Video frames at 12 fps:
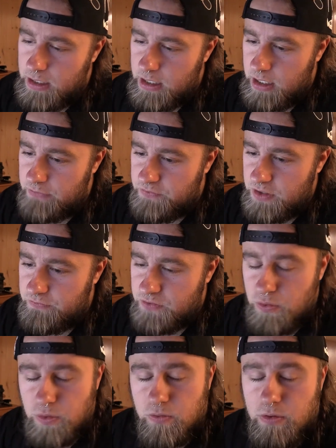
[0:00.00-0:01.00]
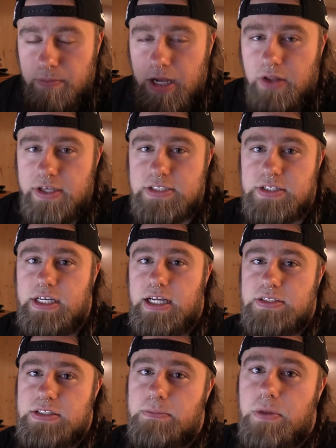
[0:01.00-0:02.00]
if you were rebellious
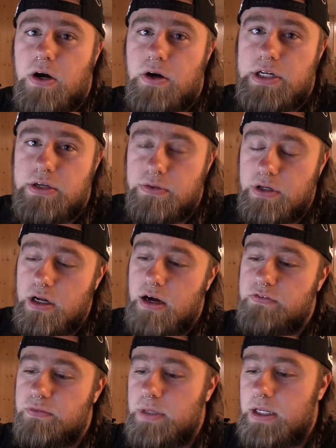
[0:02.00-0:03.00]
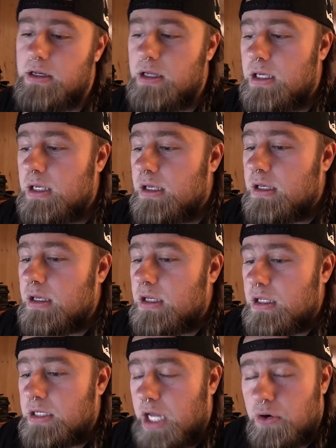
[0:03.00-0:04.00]
against the party or the government,
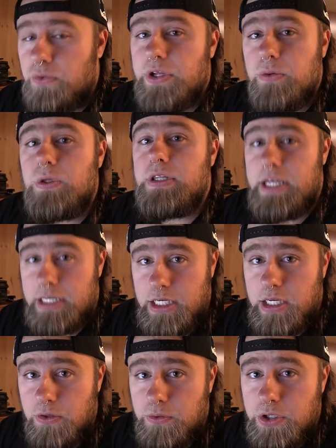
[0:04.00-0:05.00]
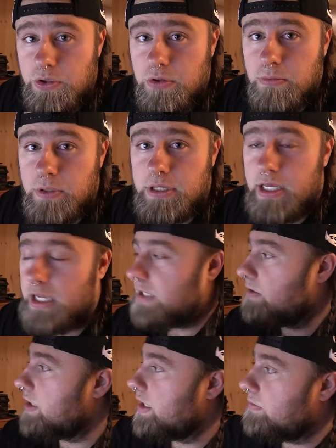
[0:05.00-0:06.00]
not only would they kill you, but
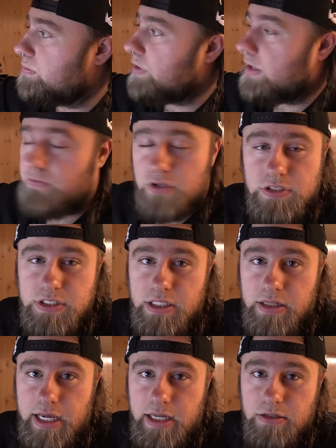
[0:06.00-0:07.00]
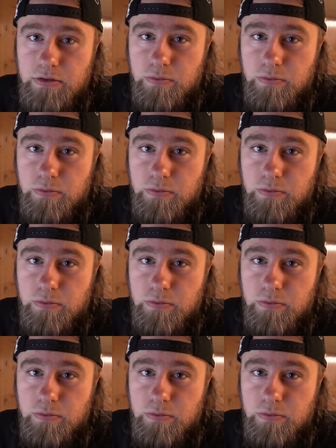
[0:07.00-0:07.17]
it referenced in that